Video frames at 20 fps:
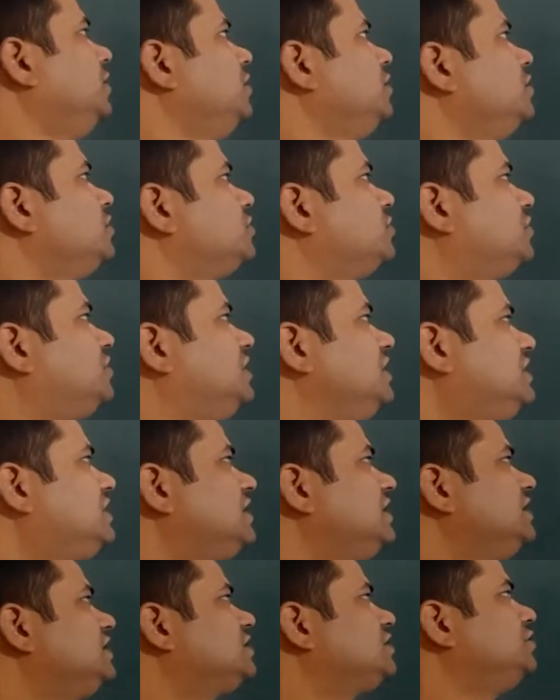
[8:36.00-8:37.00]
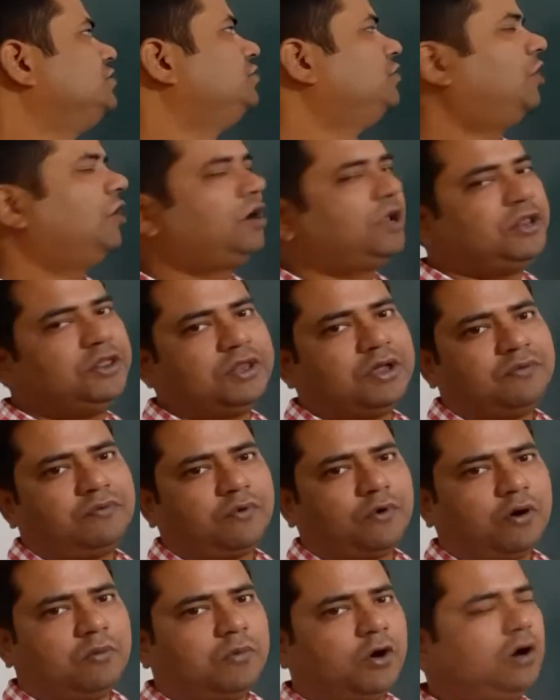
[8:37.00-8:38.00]
So this is not in the
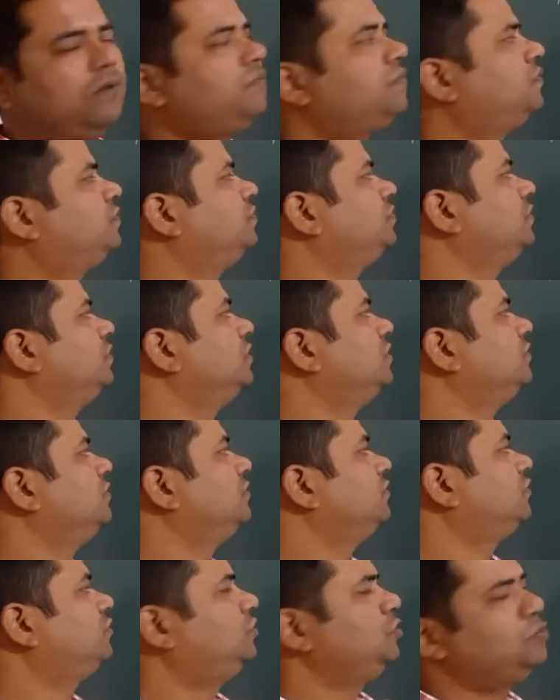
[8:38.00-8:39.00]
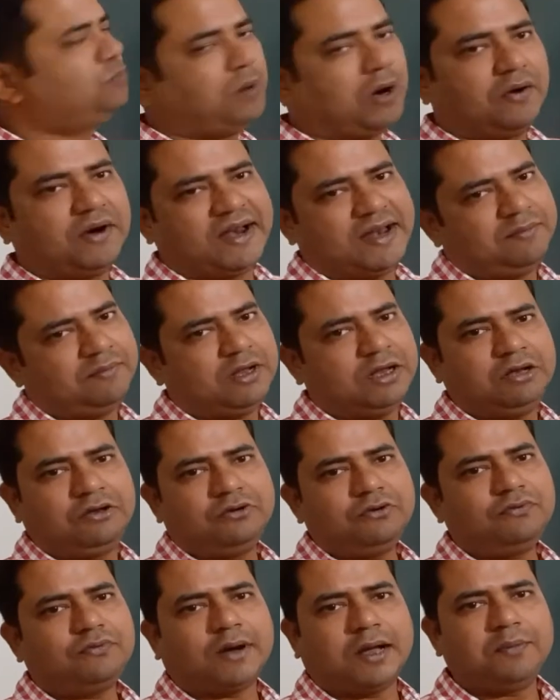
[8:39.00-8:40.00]
form of 2 power n
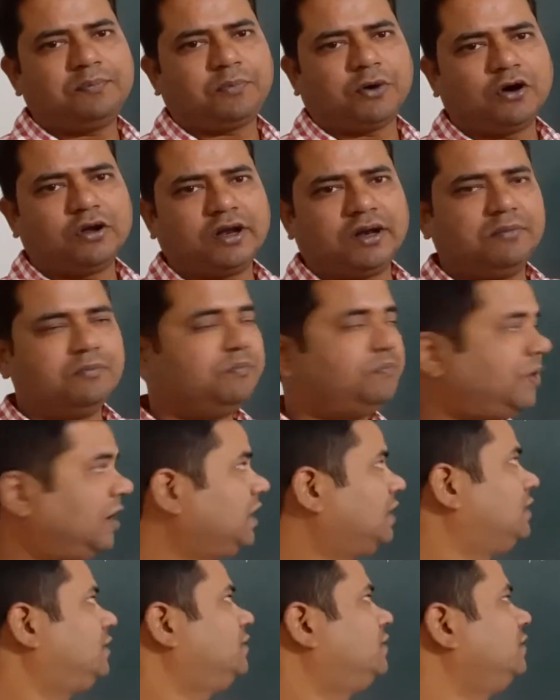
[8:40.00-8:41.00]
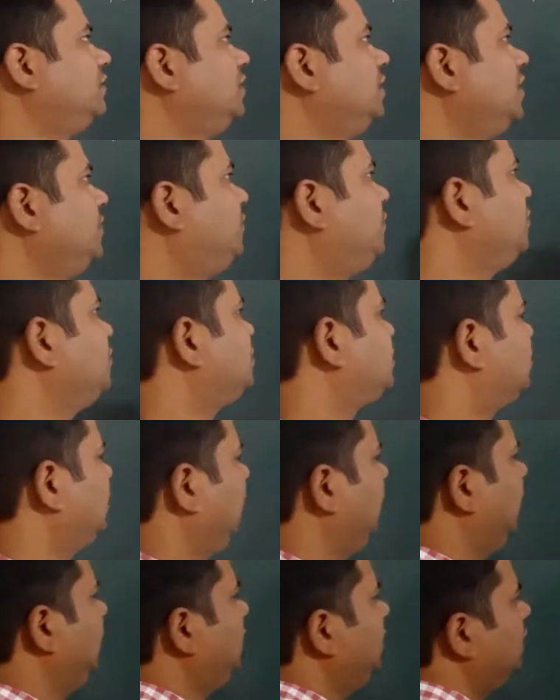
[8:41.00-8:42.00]
into 5 power n. But if you
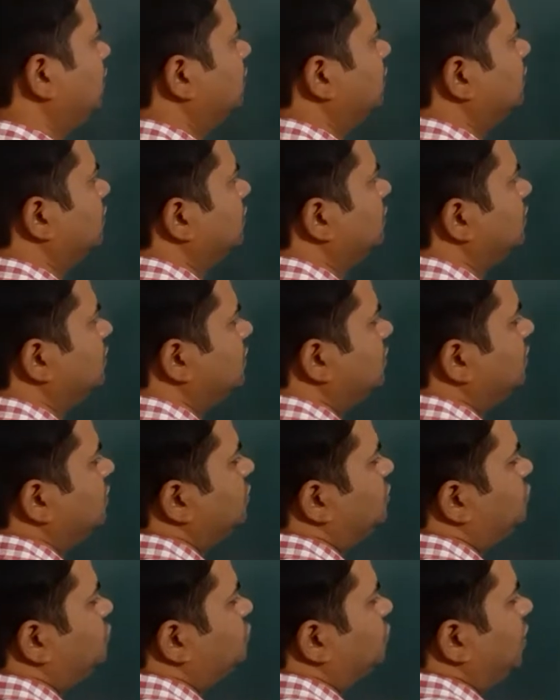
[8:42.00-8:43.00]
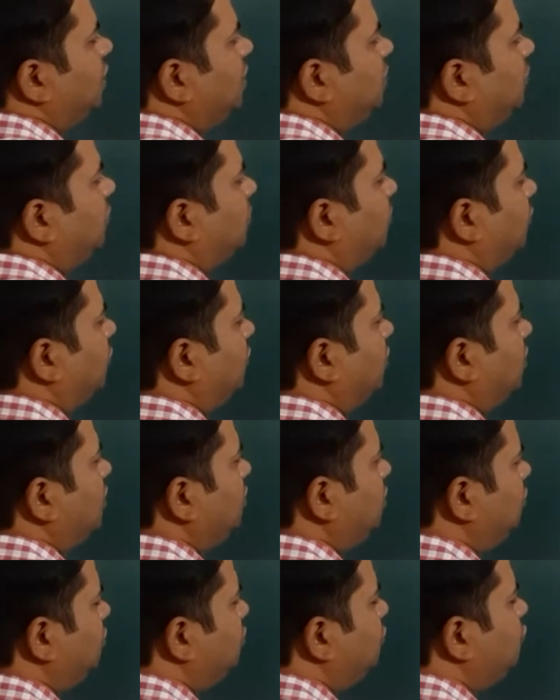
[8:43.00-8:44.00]
see 12 upon
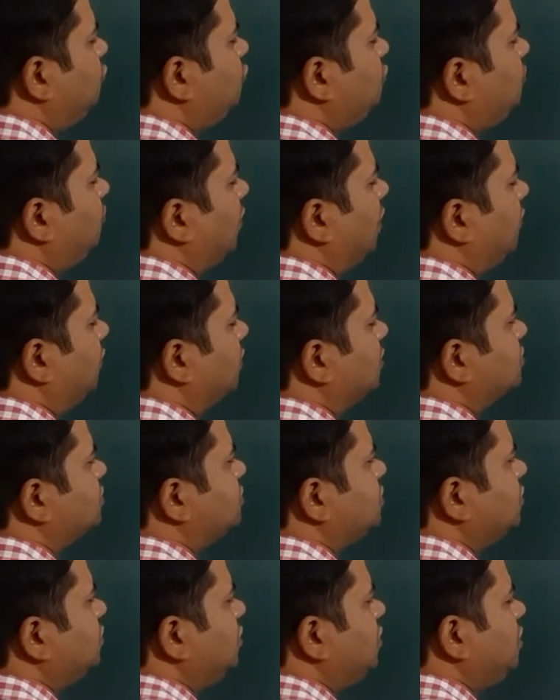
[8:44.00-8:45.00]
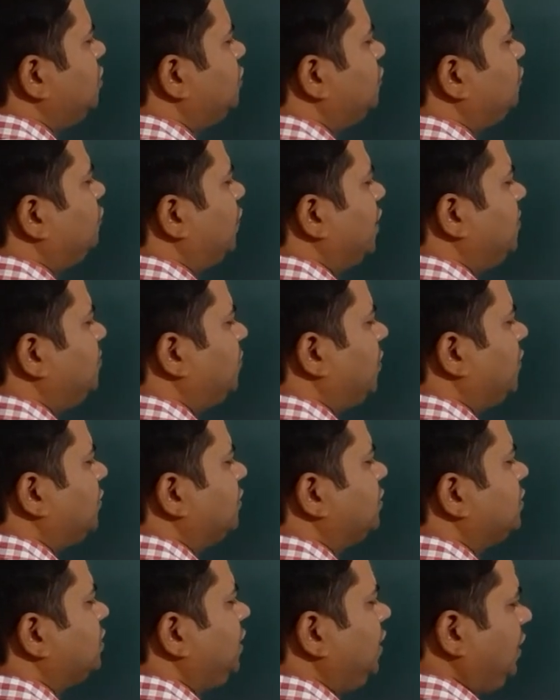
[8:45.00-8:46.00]
2 power 0 into 5
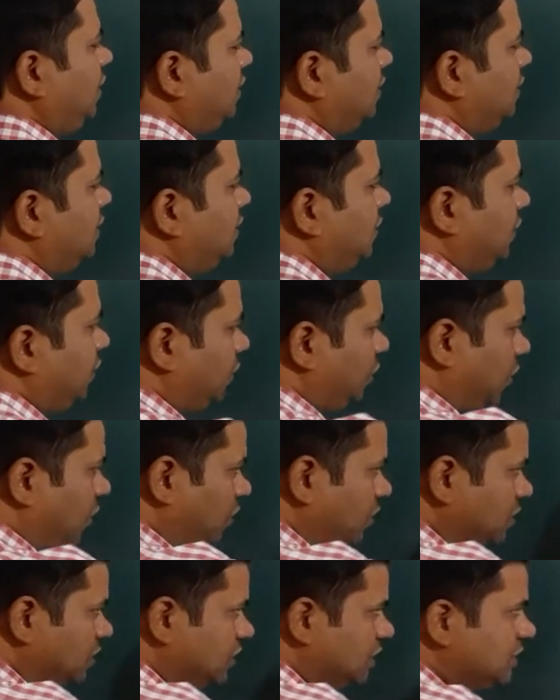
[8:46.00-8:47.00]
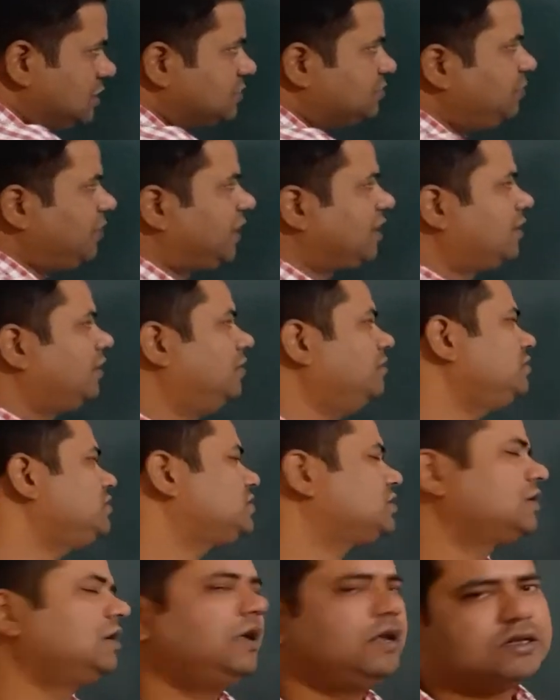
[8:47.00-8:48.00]
power 3. Now this
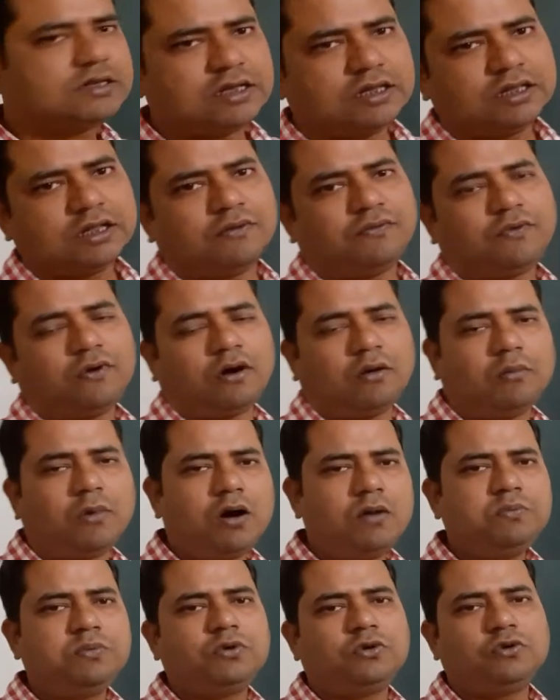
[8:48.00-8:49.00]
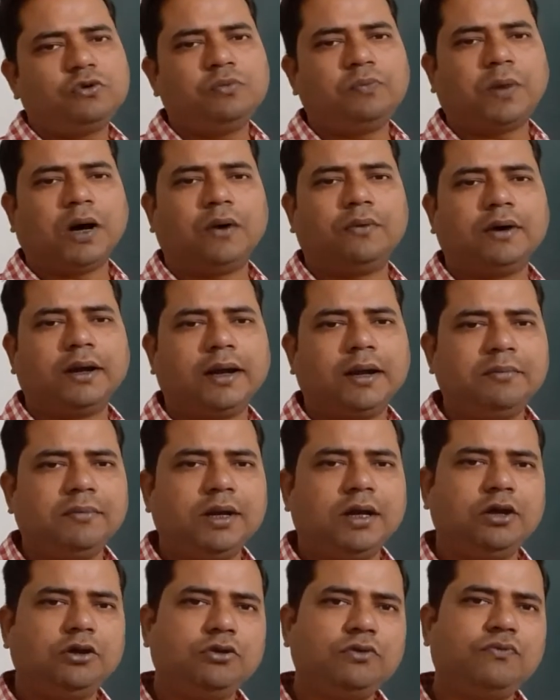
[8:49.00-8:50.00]
is in the form of 2 power n
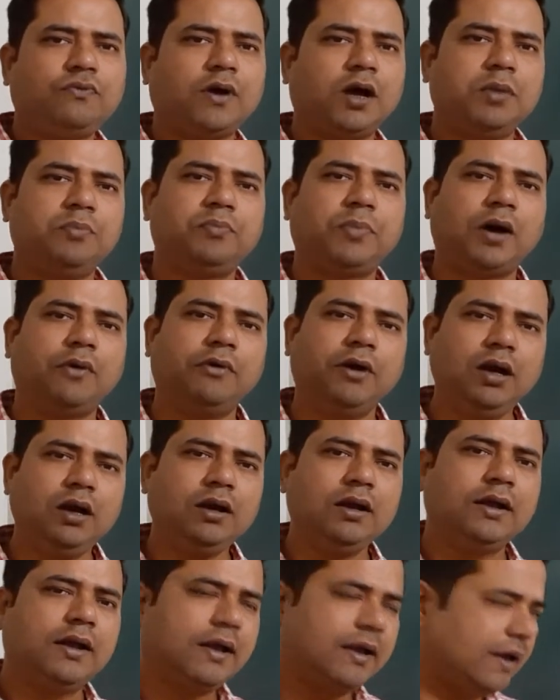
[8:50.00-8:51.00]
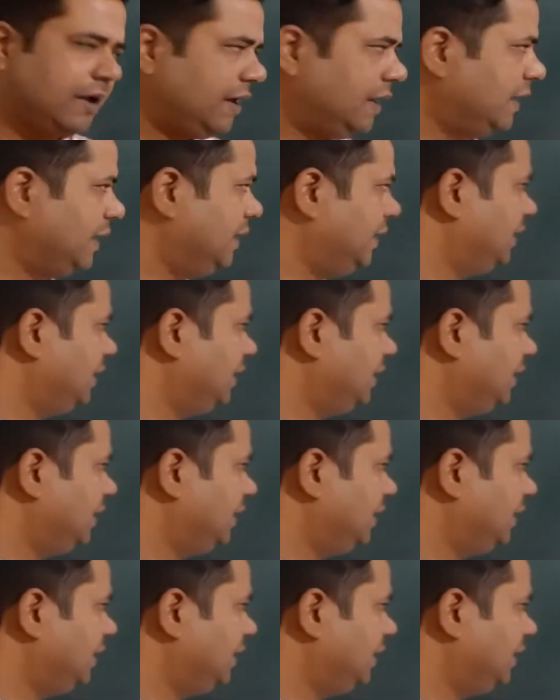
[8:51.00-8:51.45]
into 5 power n.